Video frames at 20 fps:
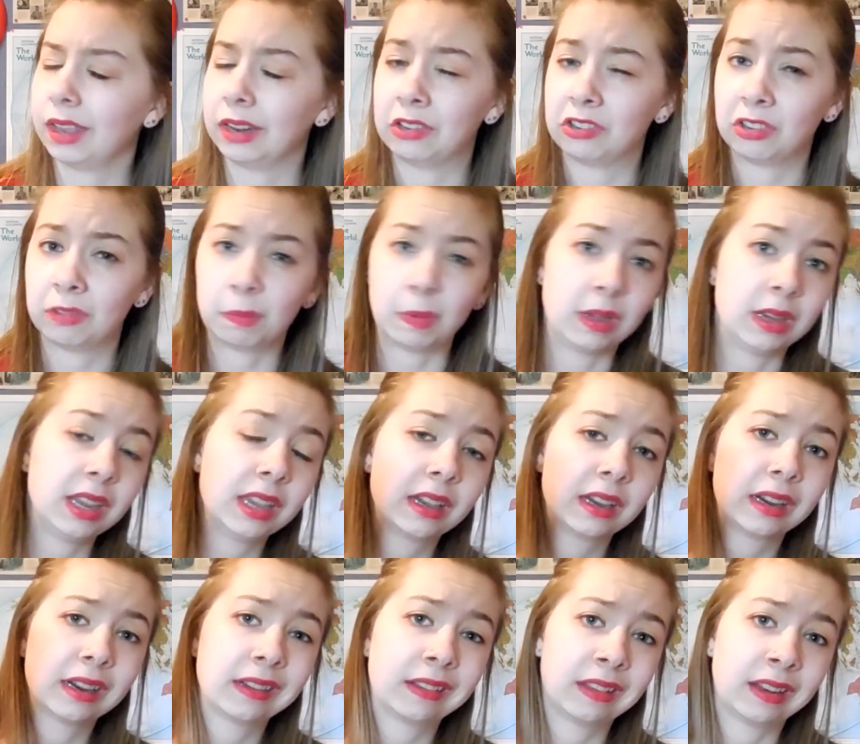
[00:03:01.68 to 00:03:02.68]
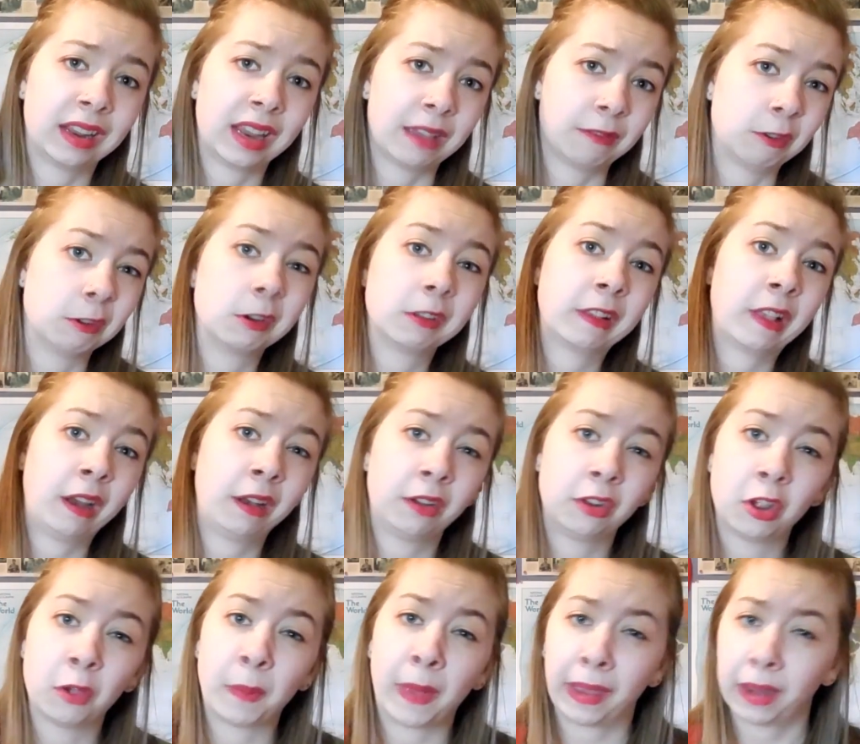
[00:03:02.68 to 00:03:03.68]
it's just been years and I have no desire
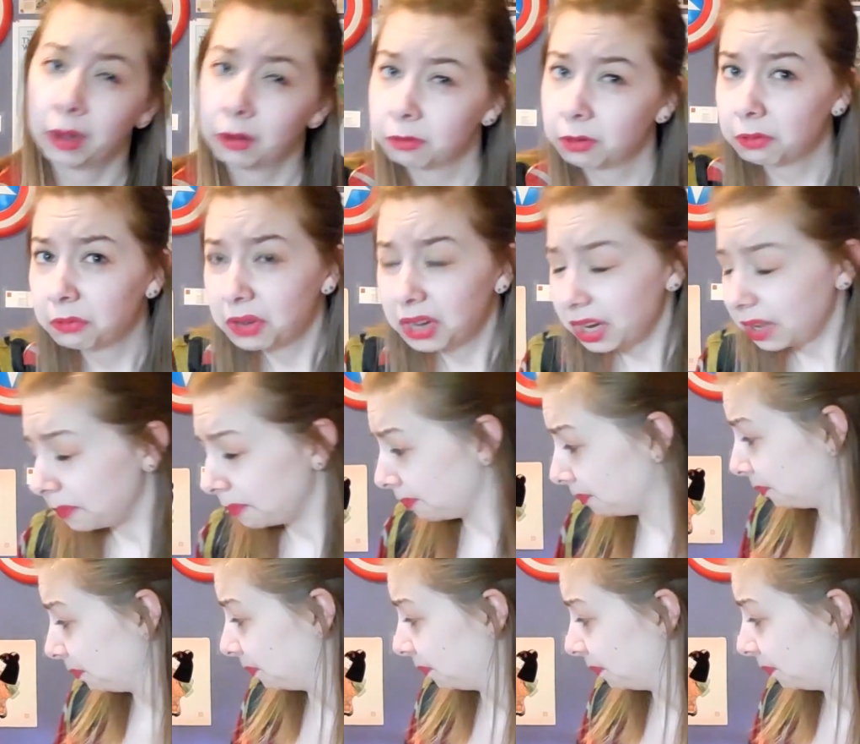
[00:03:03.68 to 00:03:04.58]
to go back and reread it.